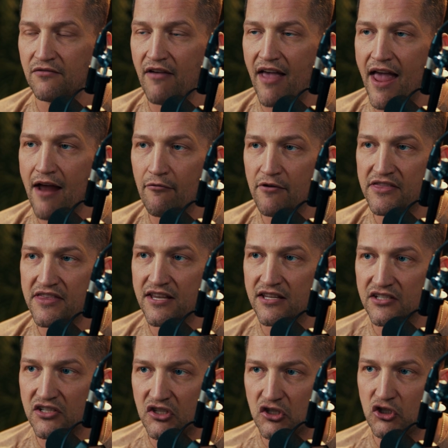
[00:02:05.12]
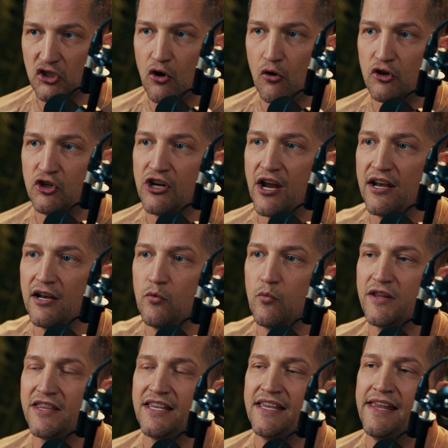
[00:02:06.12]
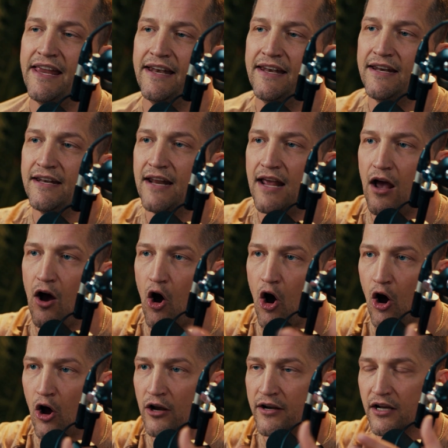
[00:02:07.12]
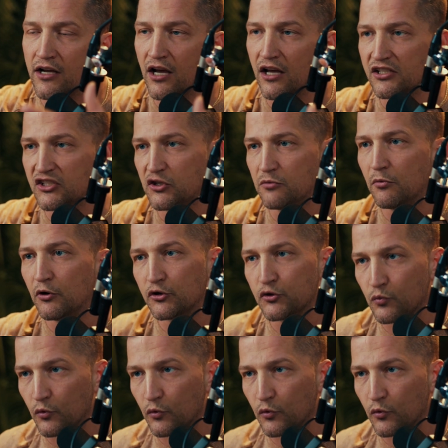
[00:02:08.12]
of everything that's associated with getting it on a customer's